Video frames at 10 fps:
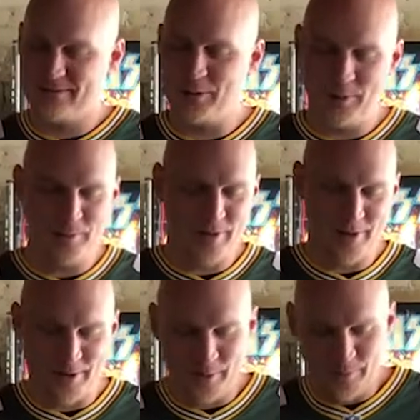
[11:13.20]
Good beer
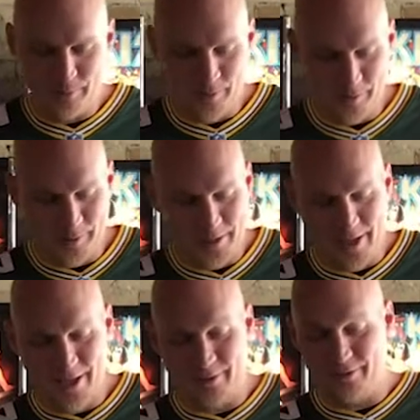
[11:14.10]
and good food.
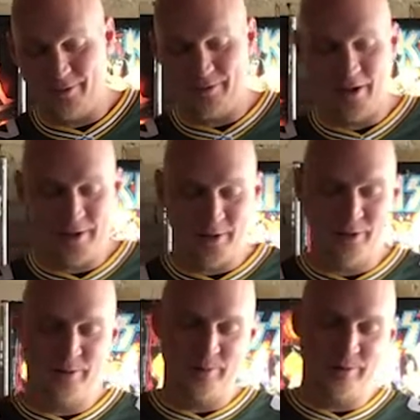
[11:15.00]
Yes,
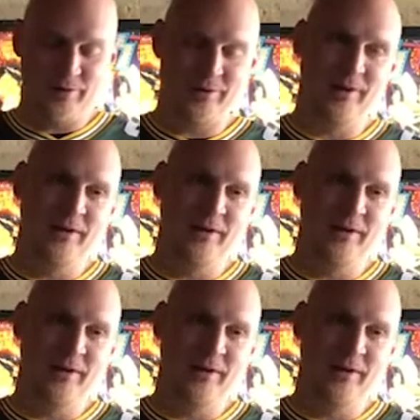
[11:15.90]
Cycle was